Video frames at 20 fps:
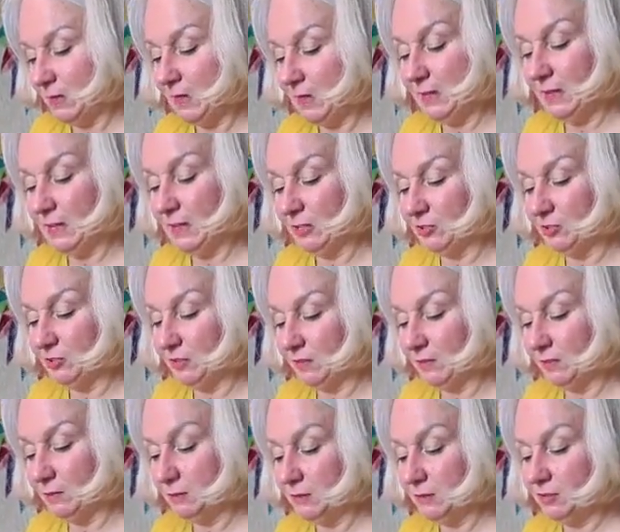Yeah, she's
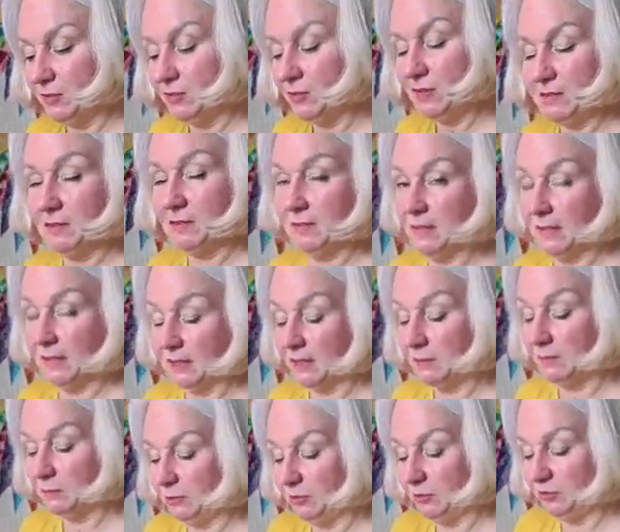not sick,
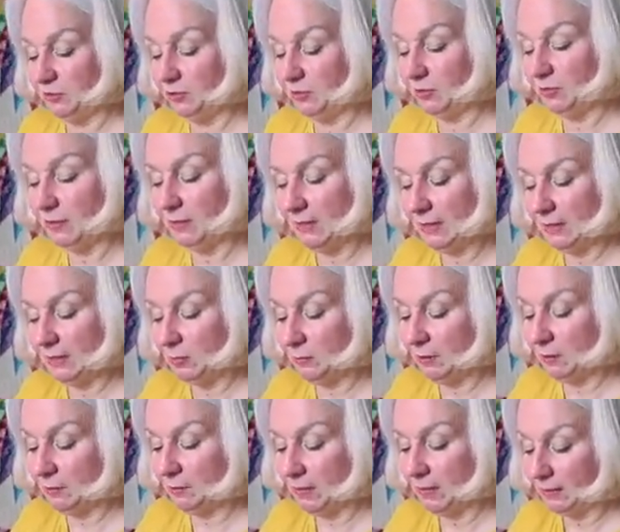but she does need a little
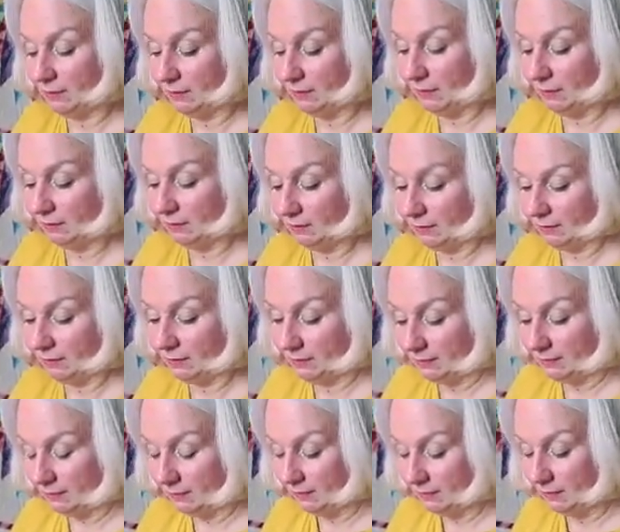bit of maintenance.
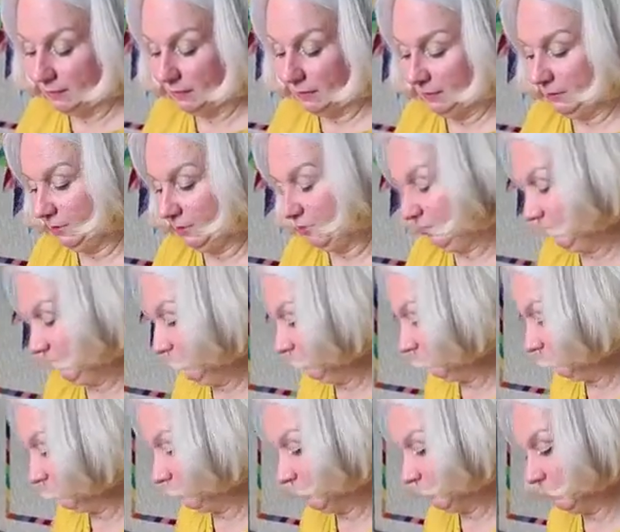She
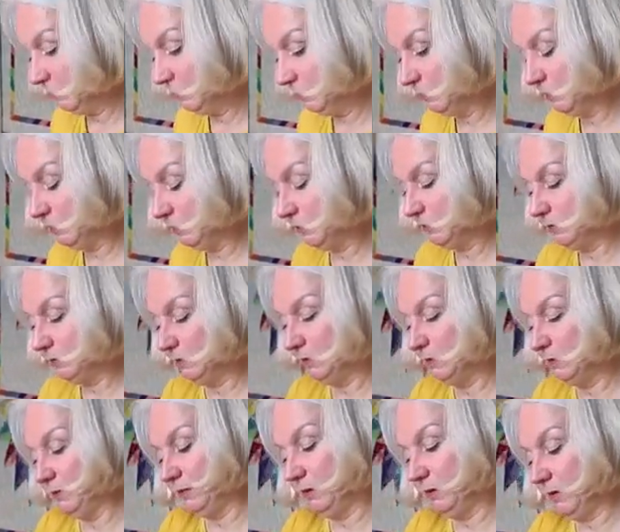needs her.
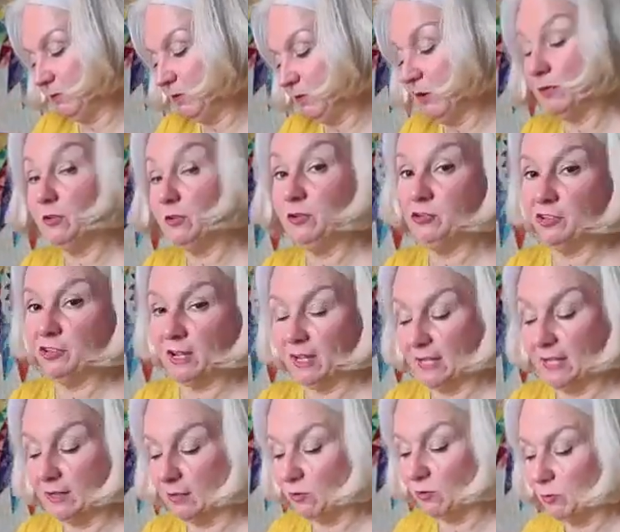I've got a new
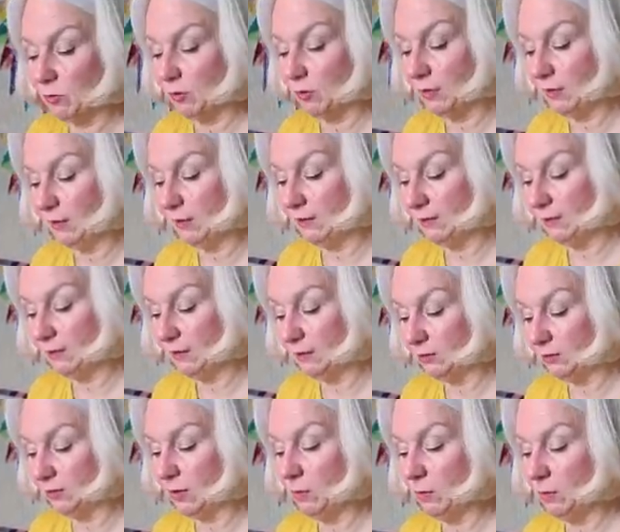chain and sprockets that need
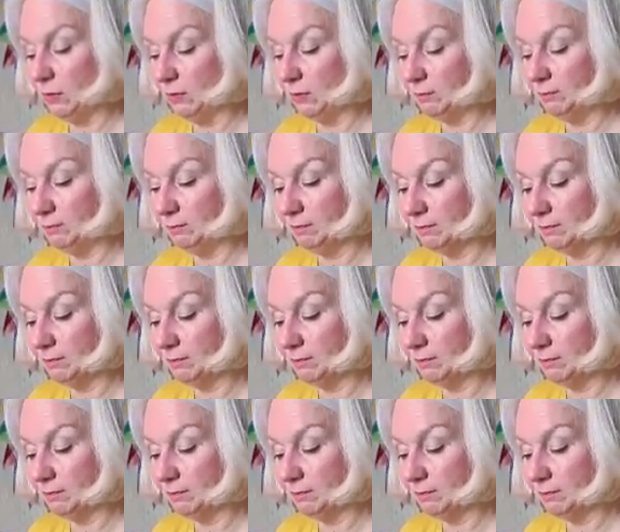to go on.